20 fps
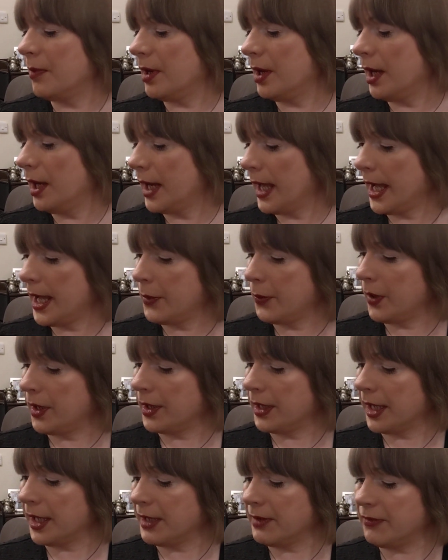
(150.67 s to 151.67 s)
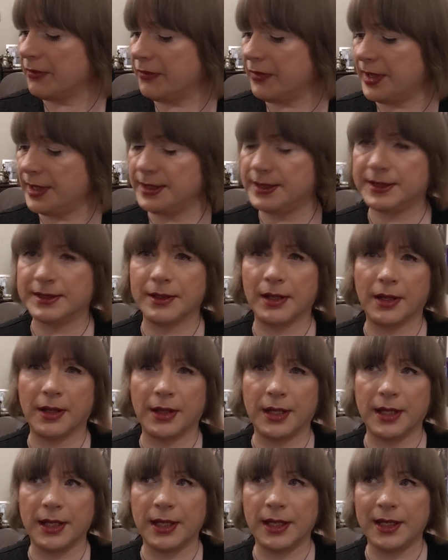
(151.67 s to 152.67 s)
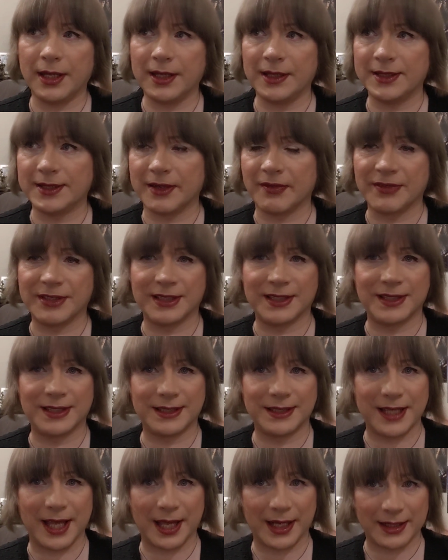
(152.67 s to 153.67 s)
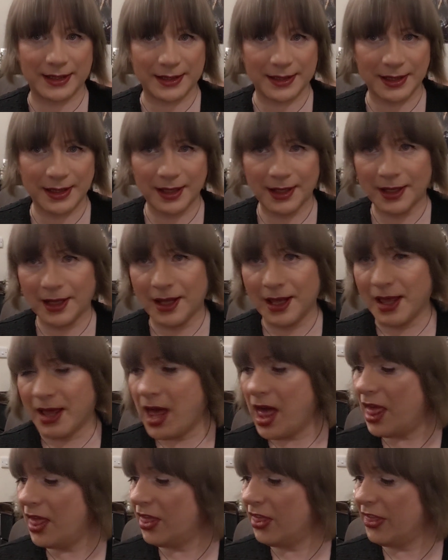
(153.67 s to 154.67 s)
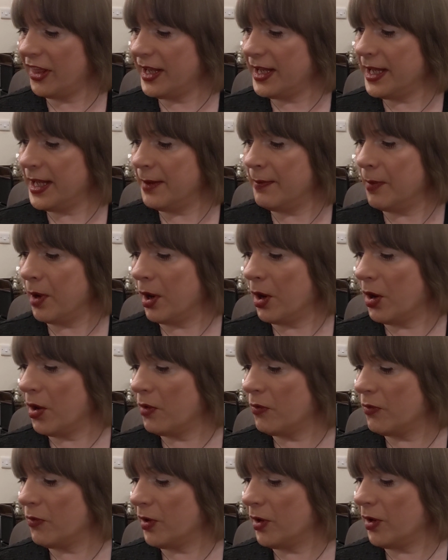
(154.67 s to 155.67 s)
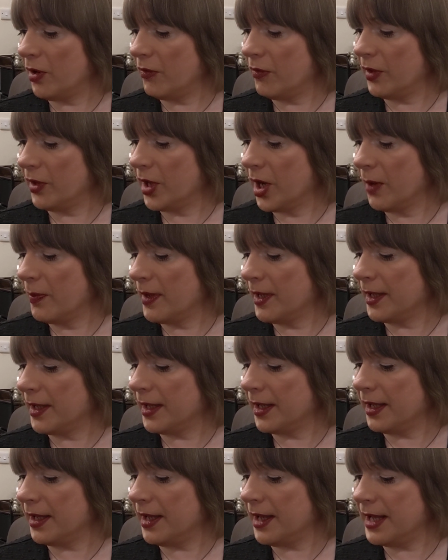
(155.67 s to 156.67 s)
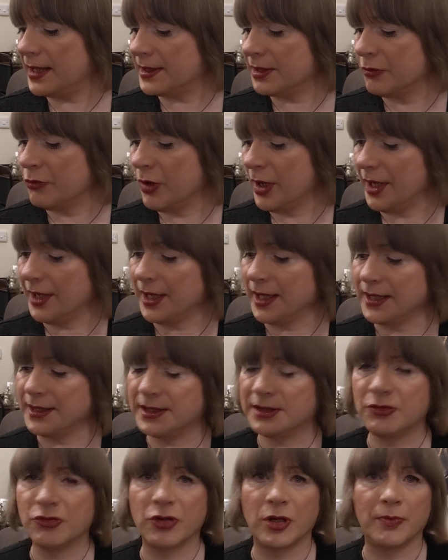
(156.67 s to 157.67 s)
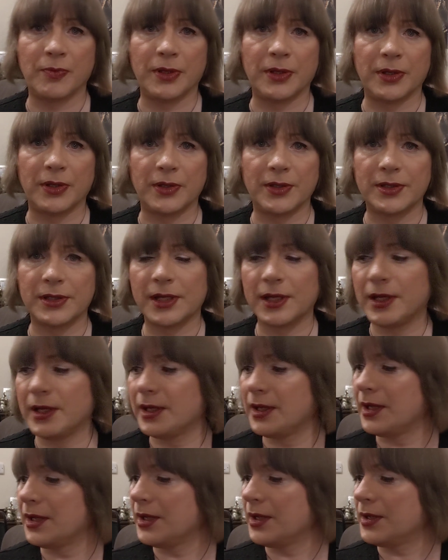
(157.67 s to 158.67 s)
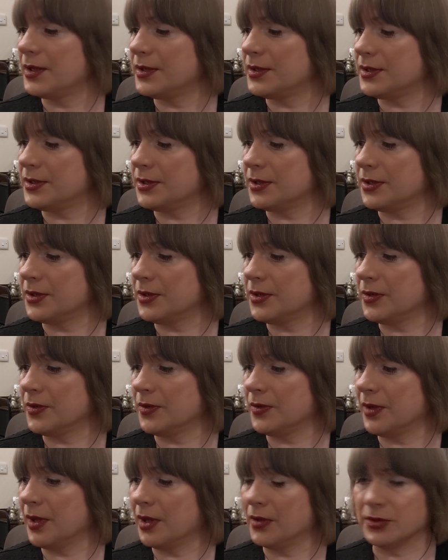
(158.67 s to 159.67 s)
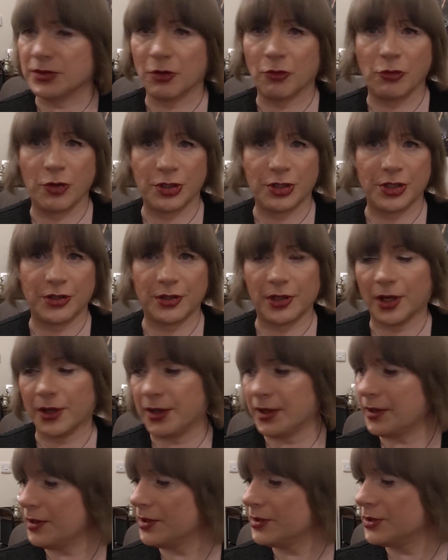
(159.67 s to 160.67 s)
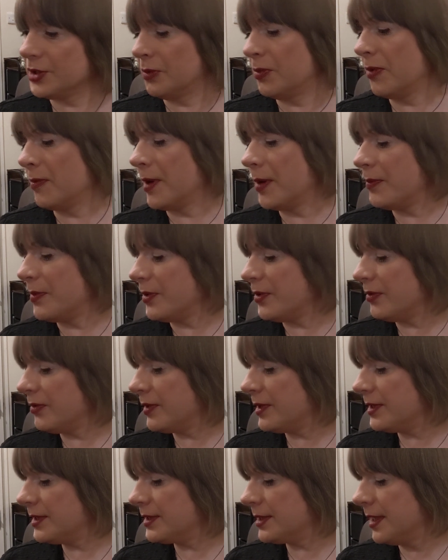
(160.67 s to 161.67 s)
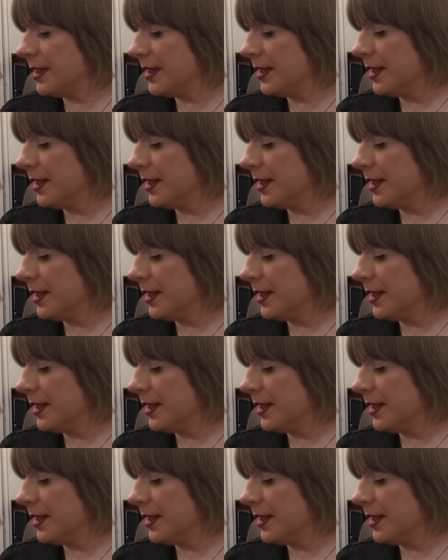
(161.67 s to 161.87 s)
line work, and it fits the 70s set theme of the comic. It's a really nice tribute to those Richard Donner Superman movies.